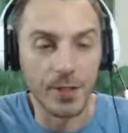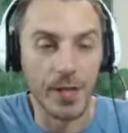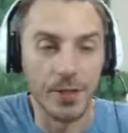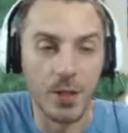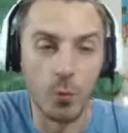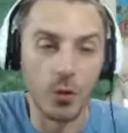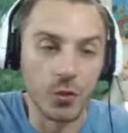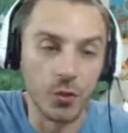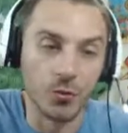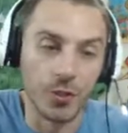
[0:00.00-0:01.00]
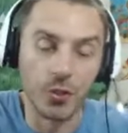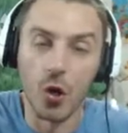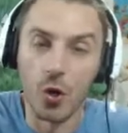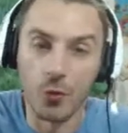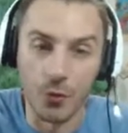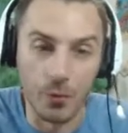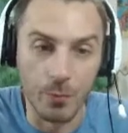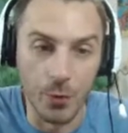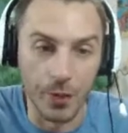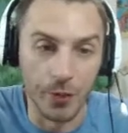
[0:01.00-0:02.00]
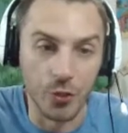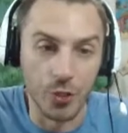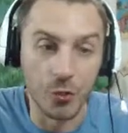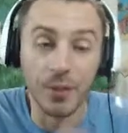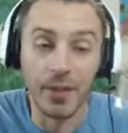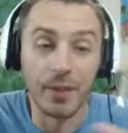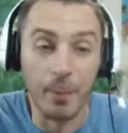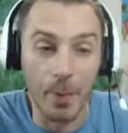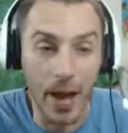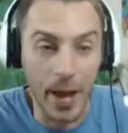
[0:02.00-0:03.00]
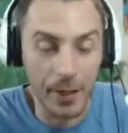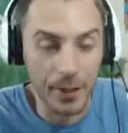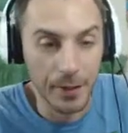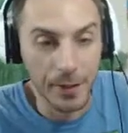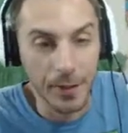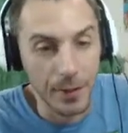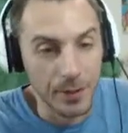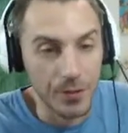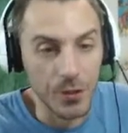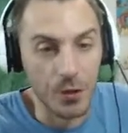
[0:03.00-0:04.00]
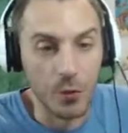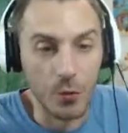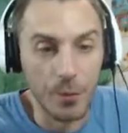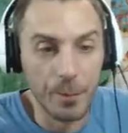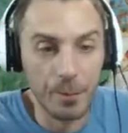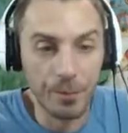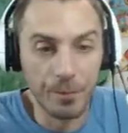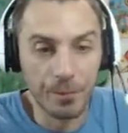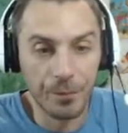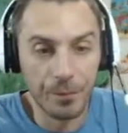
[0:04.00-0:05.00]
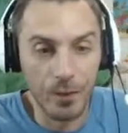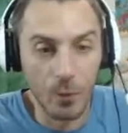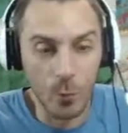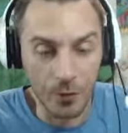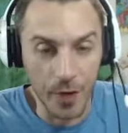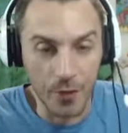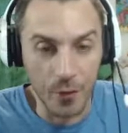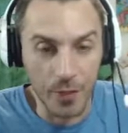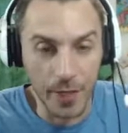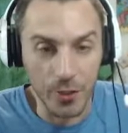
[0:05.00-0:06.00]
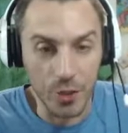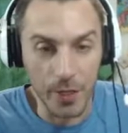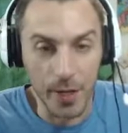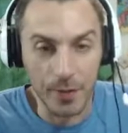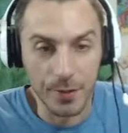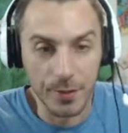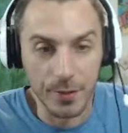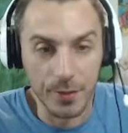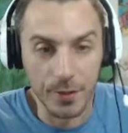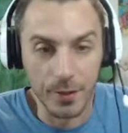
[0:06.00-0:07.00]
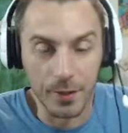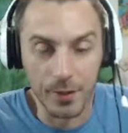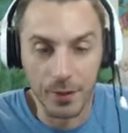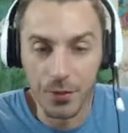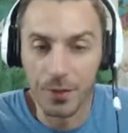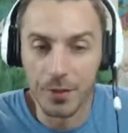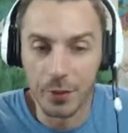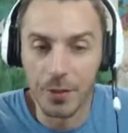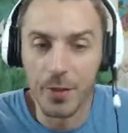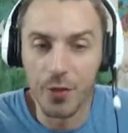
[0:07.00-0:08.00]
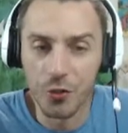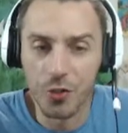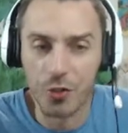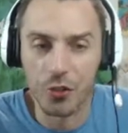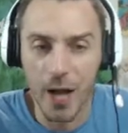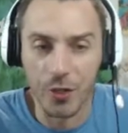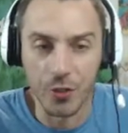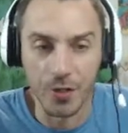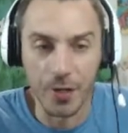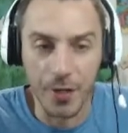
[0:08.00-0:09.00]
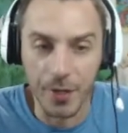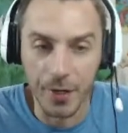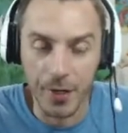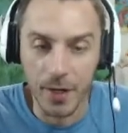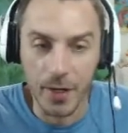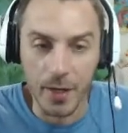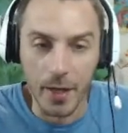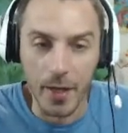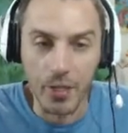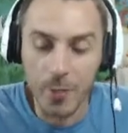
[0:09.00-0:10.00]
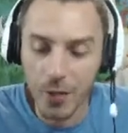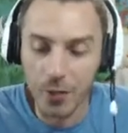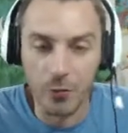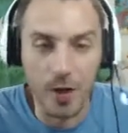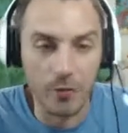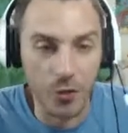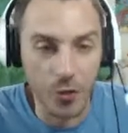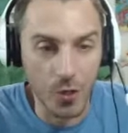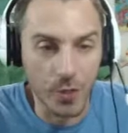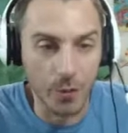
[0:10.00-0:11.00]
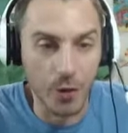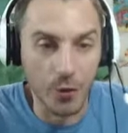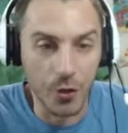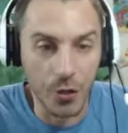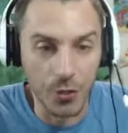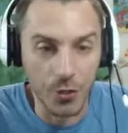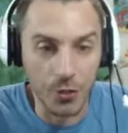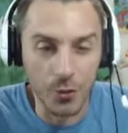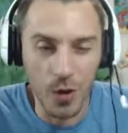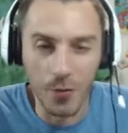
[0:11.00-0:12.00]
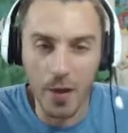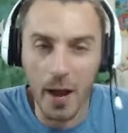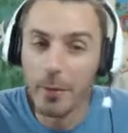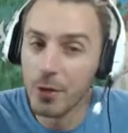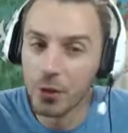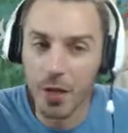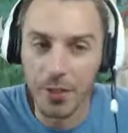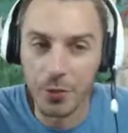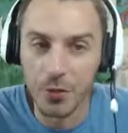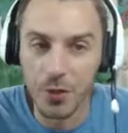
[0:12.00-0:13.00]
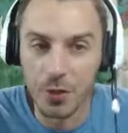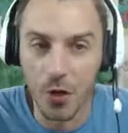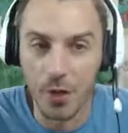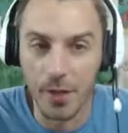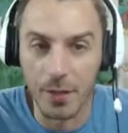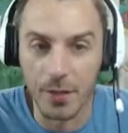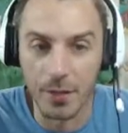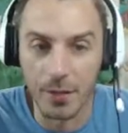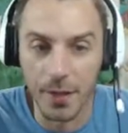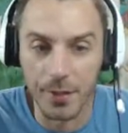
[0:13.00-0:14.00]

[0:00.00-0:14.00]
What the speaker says: decides they want to discard those burning energy, you can get them back. So with Nitro Tank GX, there's some interesting strategies there, and especially if you have to discard some other cards too. So I'm going to try to use this card next